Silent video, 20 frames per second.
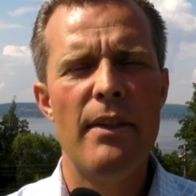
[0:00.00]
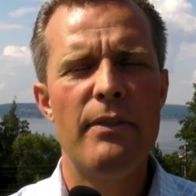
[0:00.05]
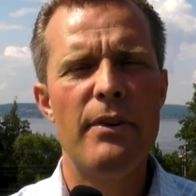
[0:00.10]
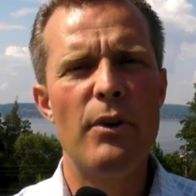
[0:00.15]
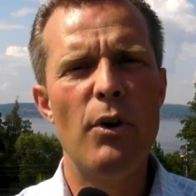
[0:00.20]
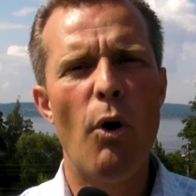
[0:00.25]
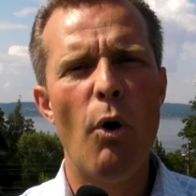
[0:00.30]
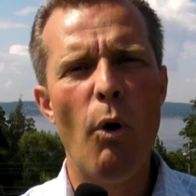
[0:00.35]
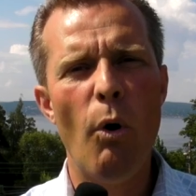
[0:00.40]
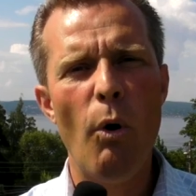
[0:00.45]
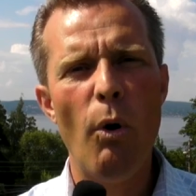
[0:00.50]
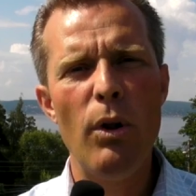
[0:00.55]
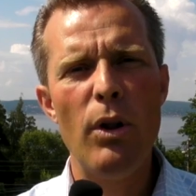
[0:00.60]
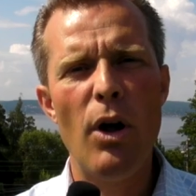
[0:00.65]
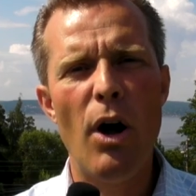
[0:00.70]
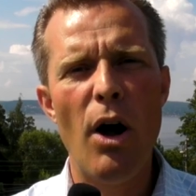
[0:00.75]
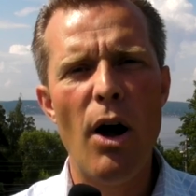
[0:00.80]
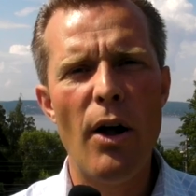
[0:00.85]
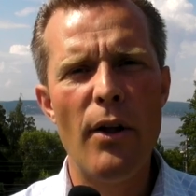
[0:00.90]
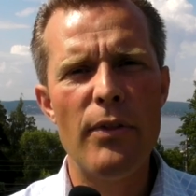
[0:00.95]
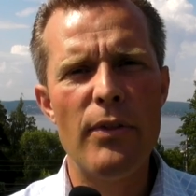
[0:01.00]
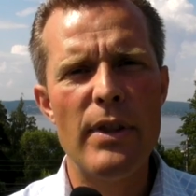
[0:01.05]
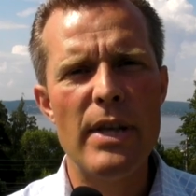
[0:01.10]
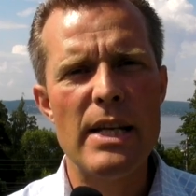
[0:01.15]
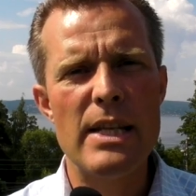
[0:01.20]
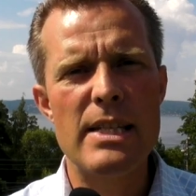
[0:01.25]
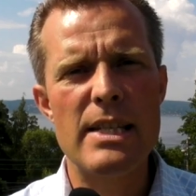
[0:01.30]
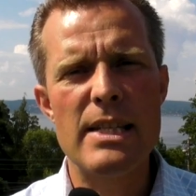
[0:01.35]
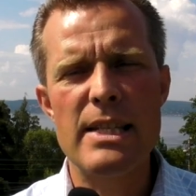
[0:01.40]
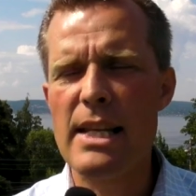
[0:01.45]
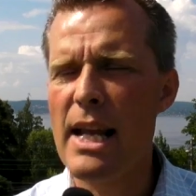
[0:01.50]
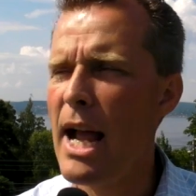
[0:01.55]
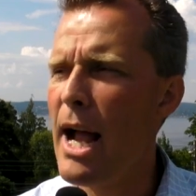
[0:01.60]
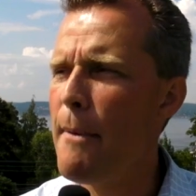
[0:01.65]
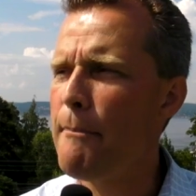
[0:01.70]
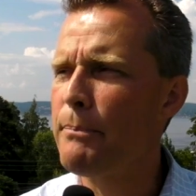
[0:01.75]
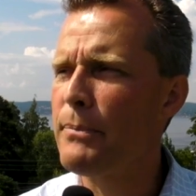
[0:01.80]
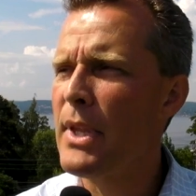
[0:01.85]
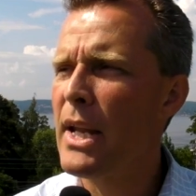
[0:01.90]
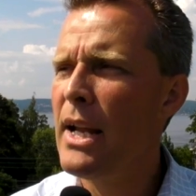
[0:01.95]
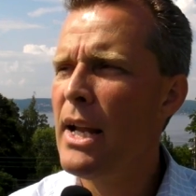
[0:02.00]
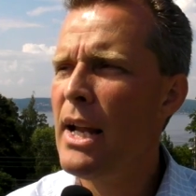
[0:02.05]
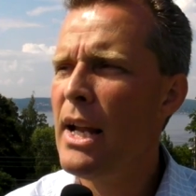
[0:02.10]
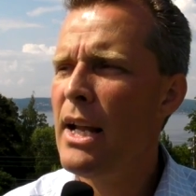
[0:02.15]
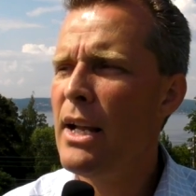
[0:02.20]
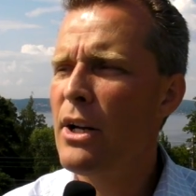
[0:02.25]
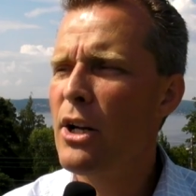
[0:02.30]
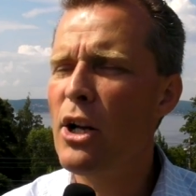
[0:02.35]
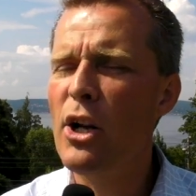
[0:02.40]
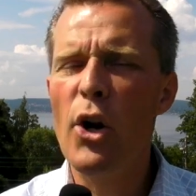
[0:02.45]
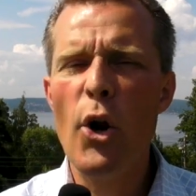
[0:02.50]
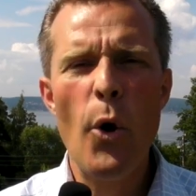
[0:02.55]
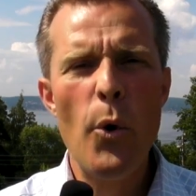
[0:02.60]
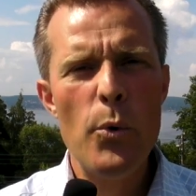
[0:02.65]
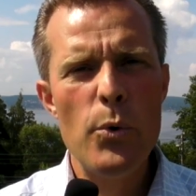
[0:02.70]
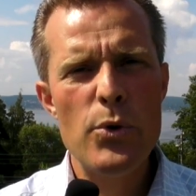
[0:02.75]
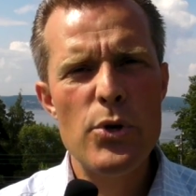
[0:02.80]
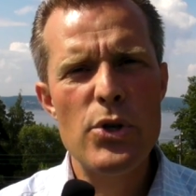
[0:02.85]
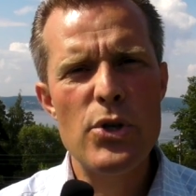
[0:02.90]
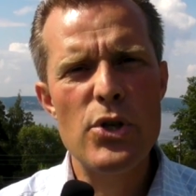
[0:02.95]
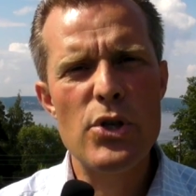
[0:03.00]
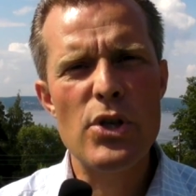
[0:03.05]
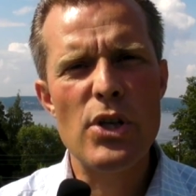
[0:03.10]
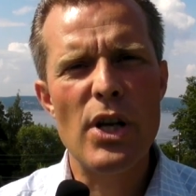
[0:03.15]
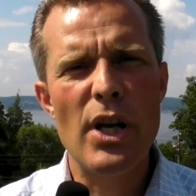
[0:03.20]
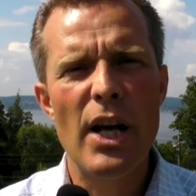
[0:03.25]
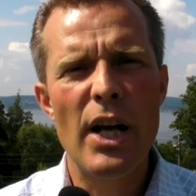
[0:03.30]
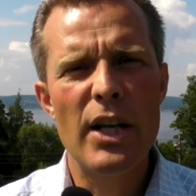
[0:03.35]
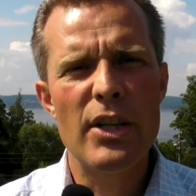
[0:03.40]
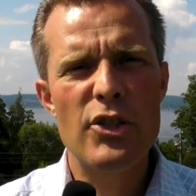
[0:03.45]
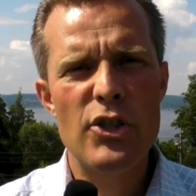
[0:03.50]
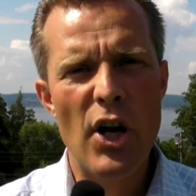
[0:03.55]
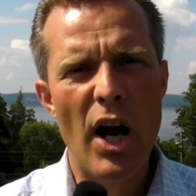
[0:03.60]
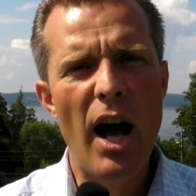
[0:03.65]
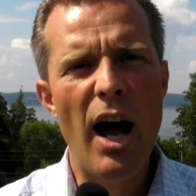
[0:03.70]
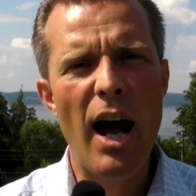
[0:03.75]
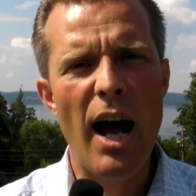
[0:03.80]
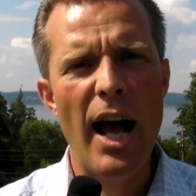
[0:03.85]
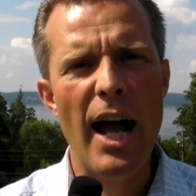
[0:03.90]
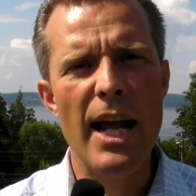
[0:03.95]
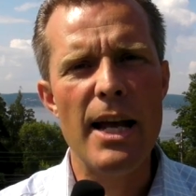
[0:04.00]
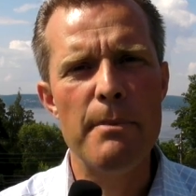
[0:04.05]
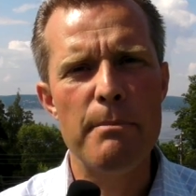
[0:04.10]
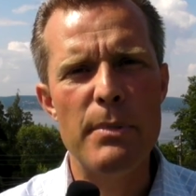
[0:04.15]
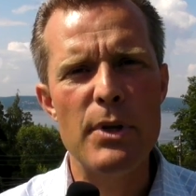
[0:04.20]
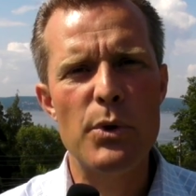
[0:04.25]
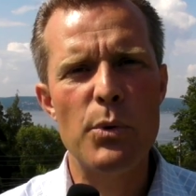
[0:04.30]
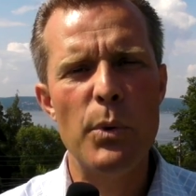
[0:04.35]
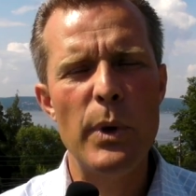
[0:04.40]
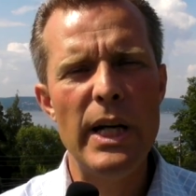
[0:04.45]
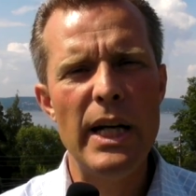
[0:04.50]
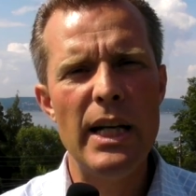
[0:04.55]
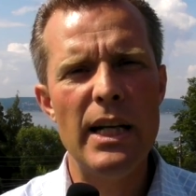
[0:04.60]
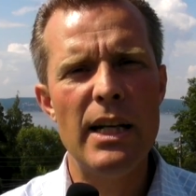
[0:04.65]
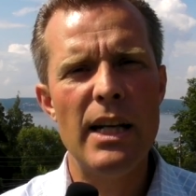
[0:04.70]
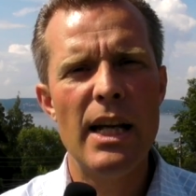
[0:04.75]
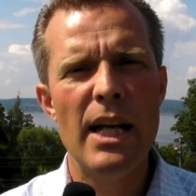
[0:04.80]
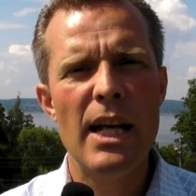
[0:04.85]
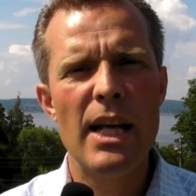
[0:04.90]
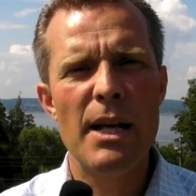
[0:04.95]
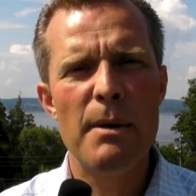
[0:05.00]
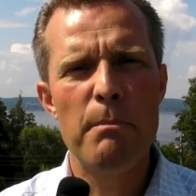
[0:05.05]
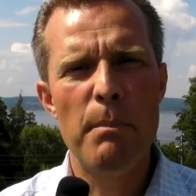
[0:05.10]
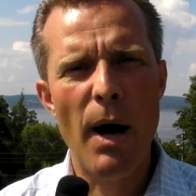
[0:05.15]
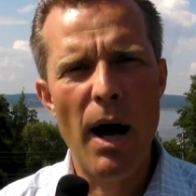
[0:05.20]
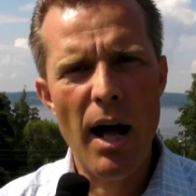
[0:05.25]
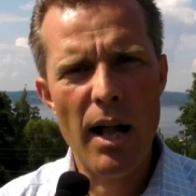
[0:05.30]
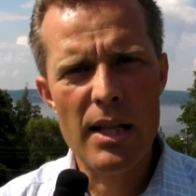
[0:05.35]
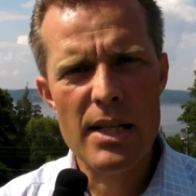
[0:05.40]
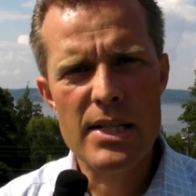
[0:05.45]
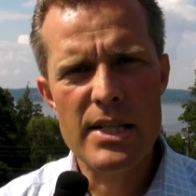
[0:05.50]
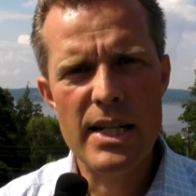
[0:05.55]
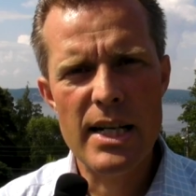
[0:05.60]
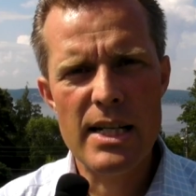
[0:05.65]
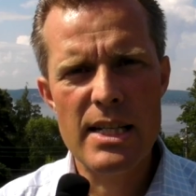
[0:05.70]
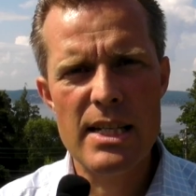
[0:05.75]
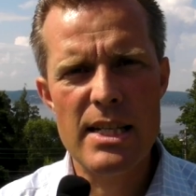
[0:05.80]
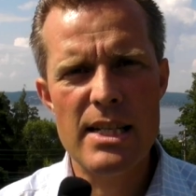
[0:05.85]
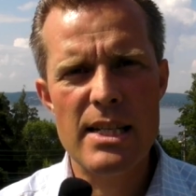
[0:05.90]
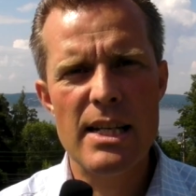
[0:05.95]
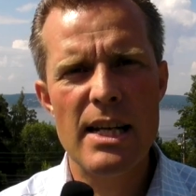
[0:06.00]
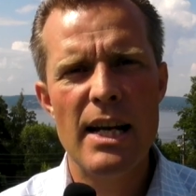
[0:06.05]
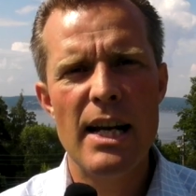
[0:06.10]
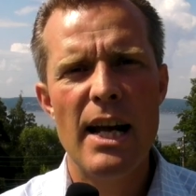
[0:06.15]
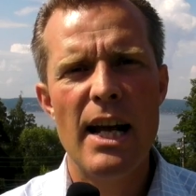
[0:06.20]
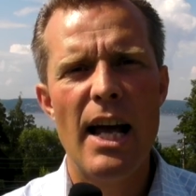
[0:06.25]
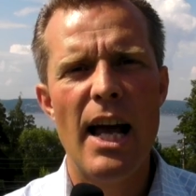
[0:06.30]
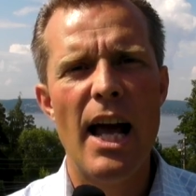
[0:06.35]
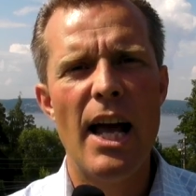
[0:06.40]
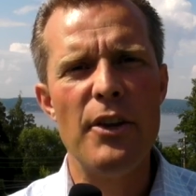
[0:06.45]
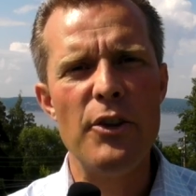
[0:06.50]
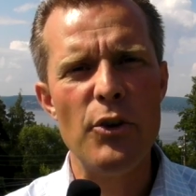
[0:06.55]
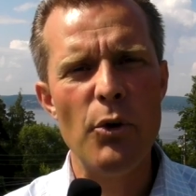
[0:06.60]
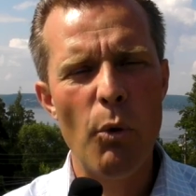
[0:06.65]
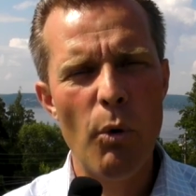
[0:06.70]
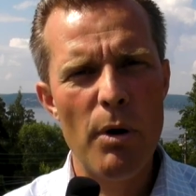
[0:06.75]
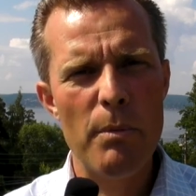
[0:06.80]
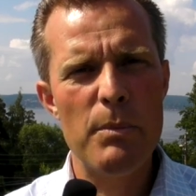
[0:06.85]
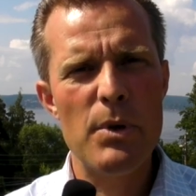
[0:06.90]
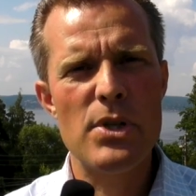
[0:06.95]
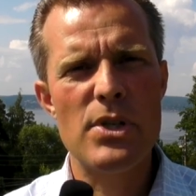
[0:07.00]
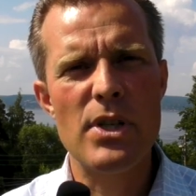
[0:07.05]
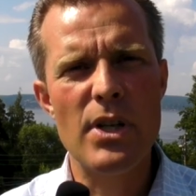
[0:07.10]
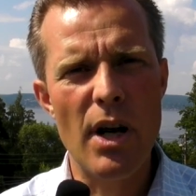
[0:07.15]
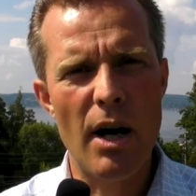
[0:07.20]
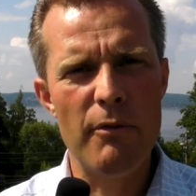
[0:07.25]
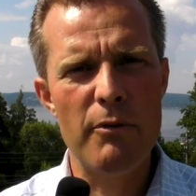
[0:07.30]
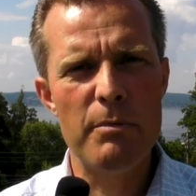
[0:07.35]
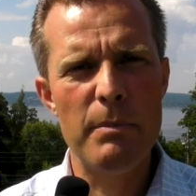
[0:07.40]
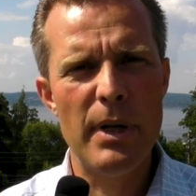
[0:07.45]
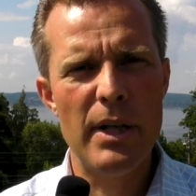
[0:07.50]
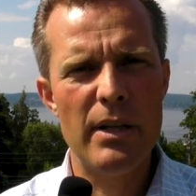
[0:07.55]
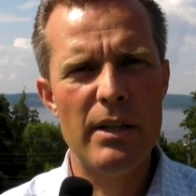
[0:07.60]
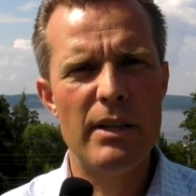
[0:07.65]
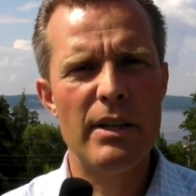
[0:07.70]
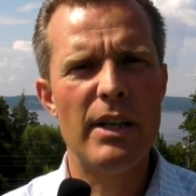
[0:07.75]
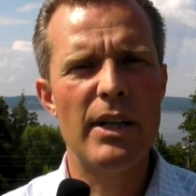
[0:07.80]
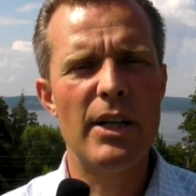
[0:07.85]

They're all on this close tie between politics, enormous government